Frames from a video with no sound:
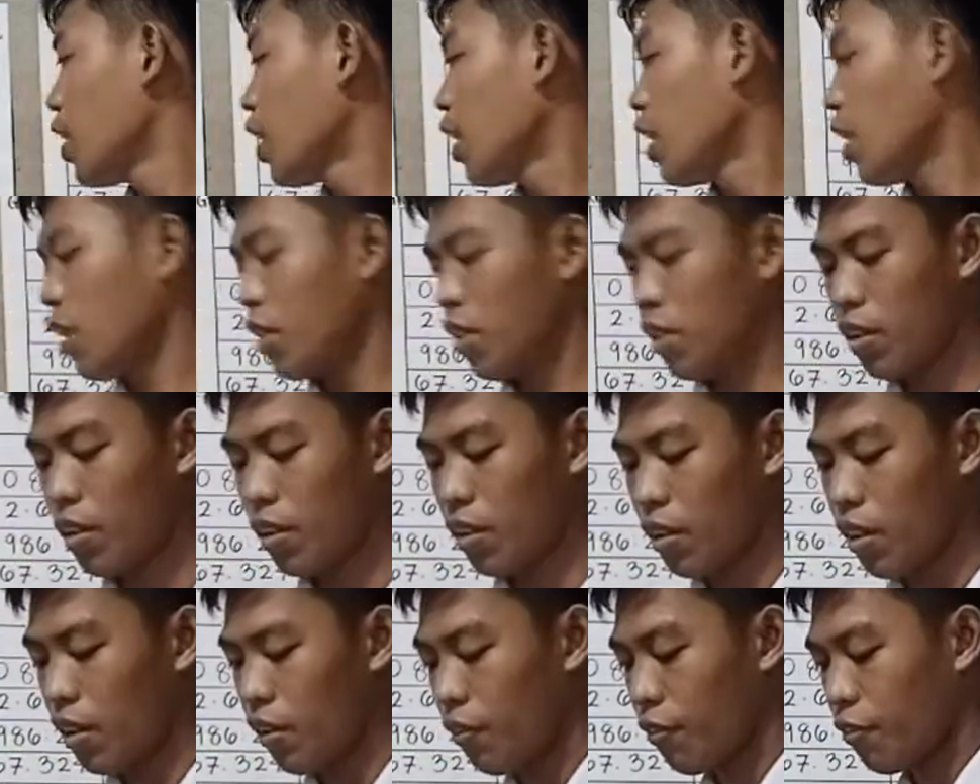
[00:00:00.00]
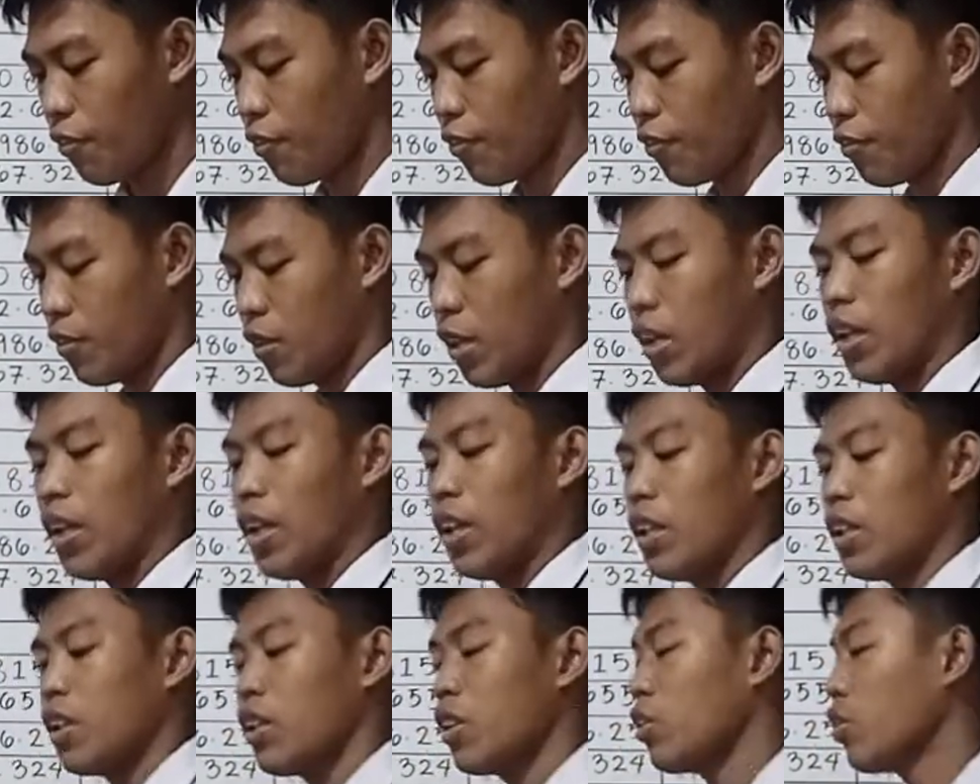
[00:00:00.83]
And if
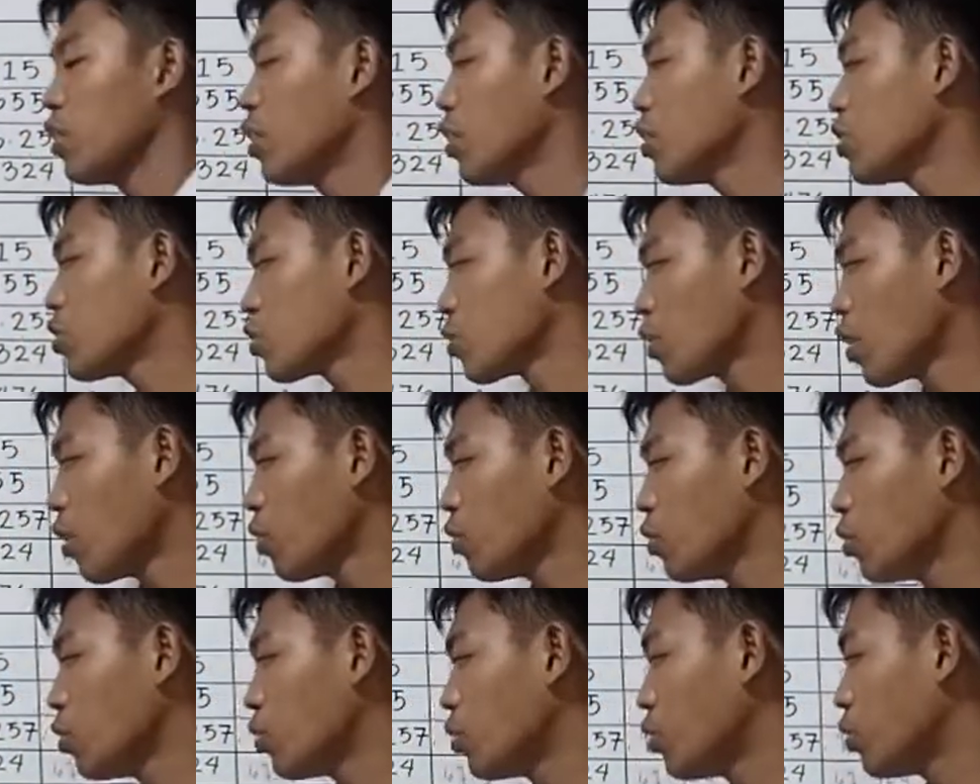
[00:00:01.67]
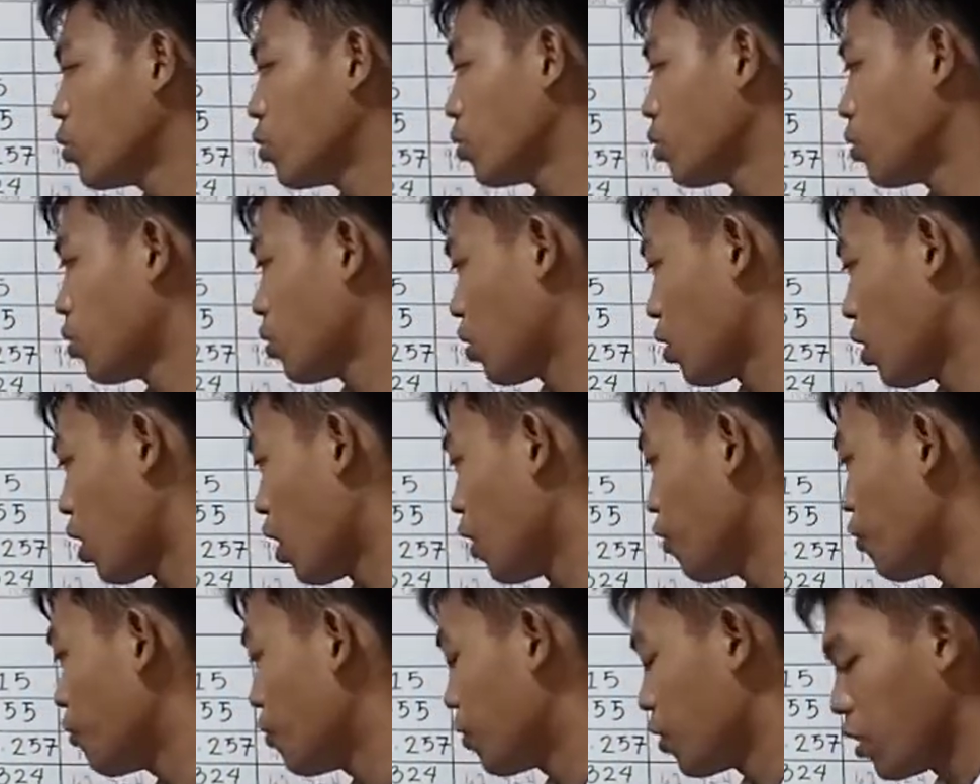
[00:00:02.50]
it is round
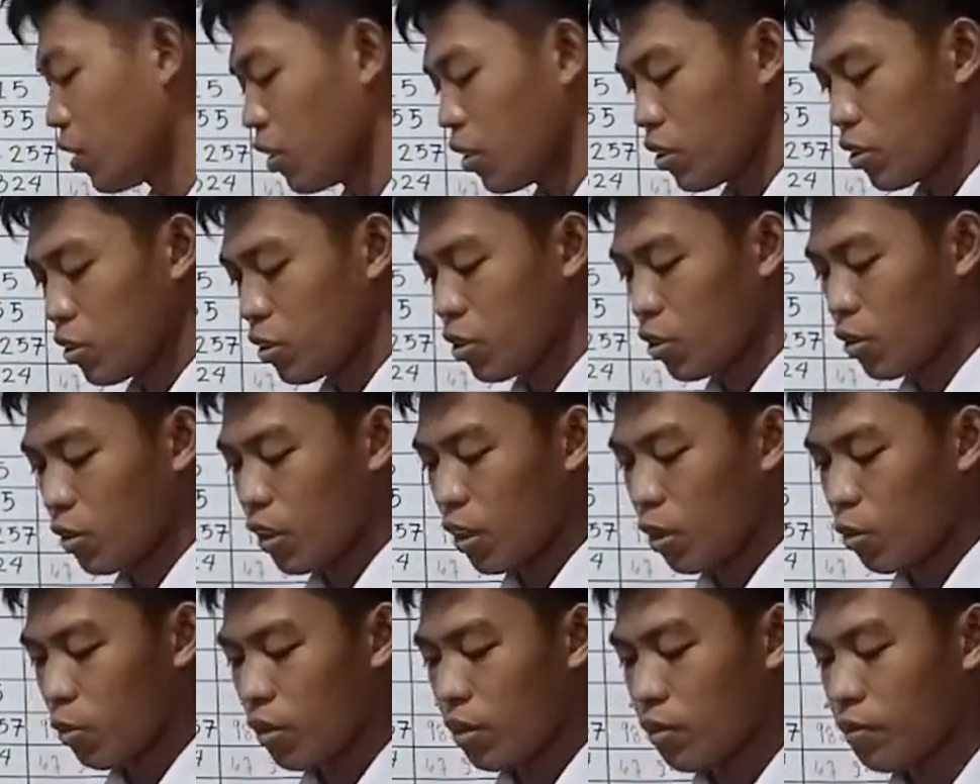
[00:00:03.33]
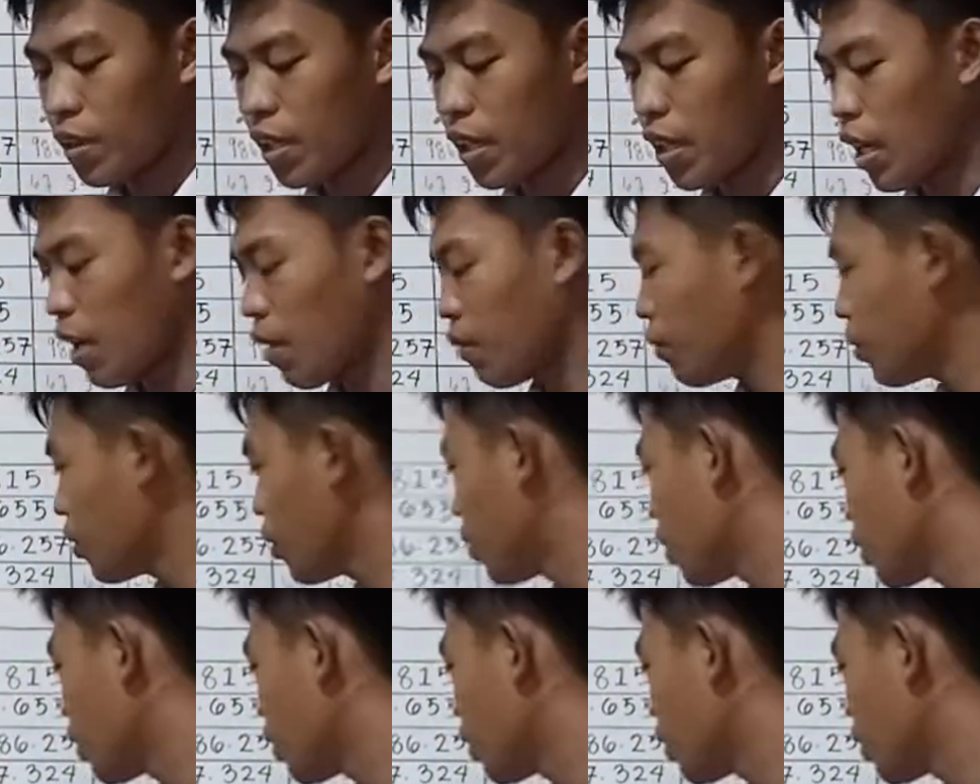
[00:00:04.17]
off, so it will become